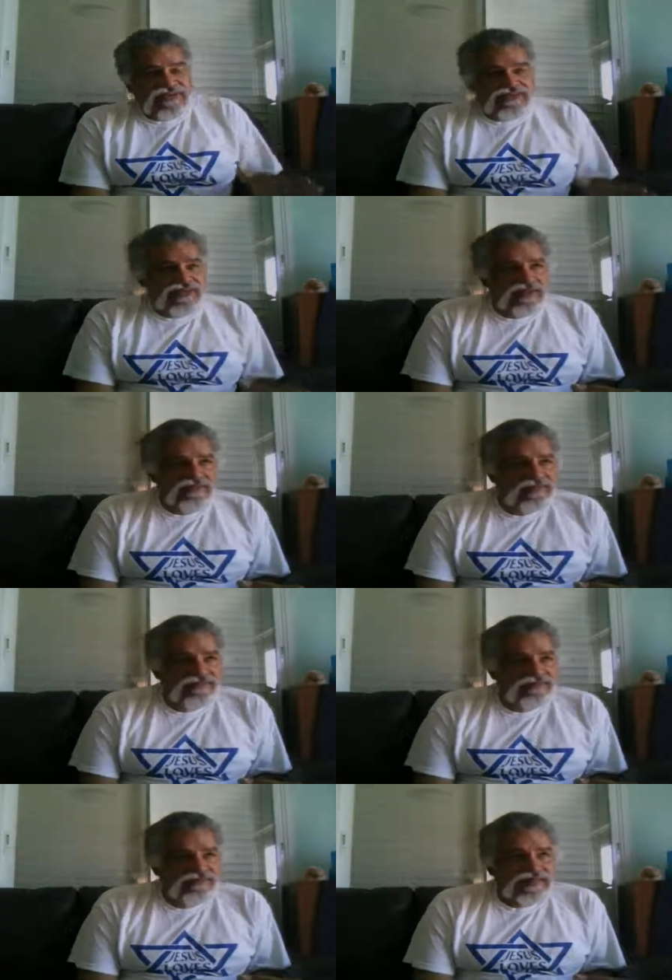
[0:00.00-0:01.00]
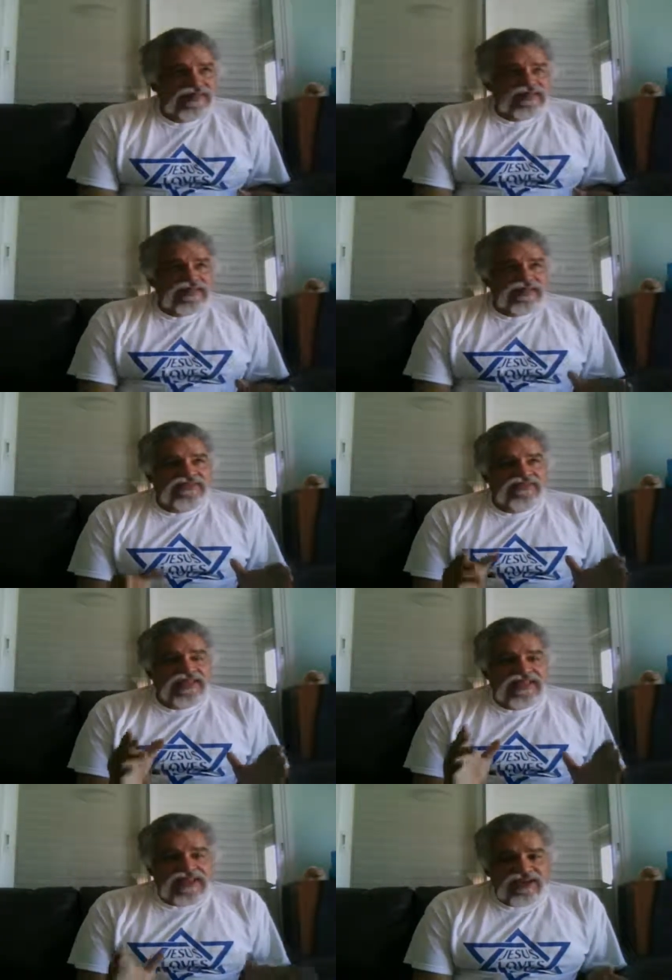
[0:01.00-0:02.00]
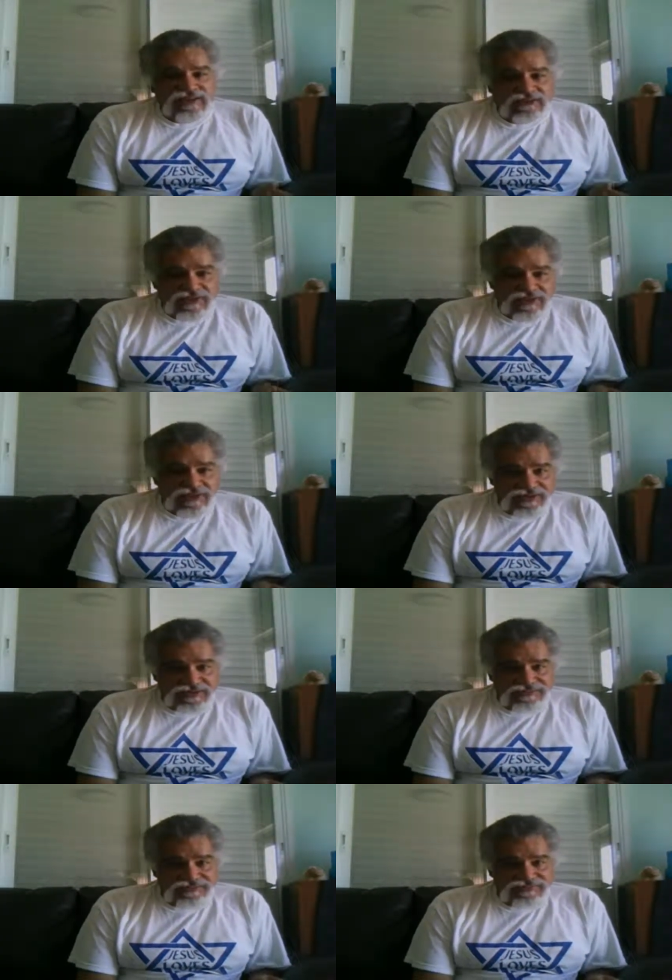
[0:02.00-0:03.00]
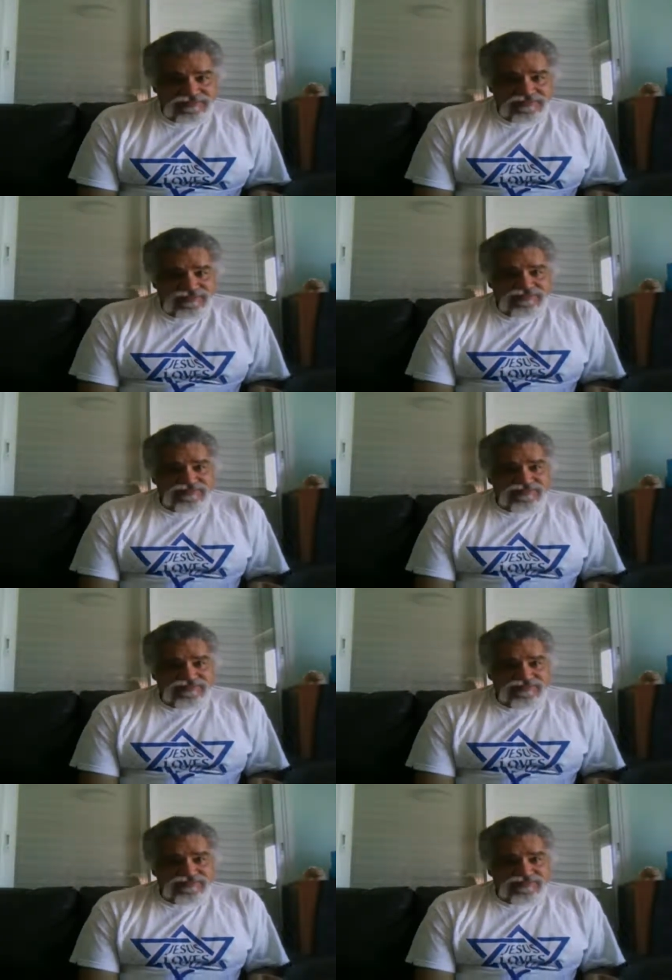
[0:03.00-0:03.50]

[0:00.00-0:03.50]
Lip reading: let me give you an example. Let's say California